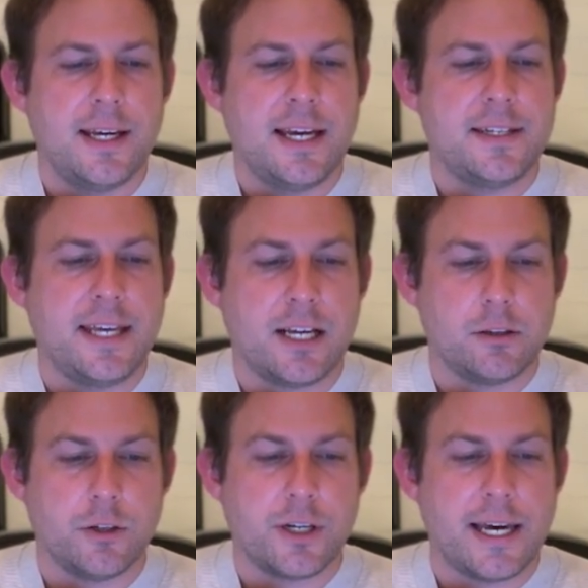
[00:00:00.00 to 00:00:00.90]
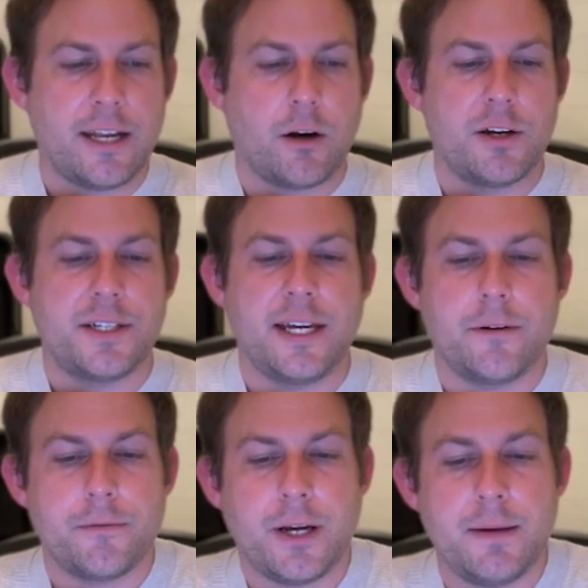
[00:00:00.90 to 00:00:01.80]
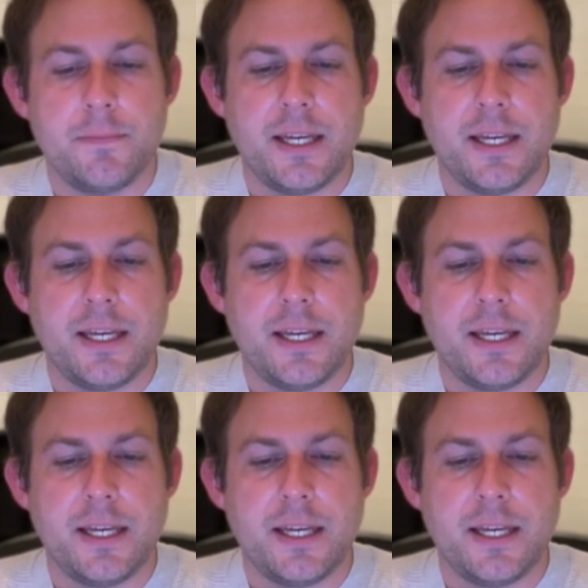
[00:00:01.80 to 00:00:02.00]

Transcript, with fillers: and take a look at our data frame.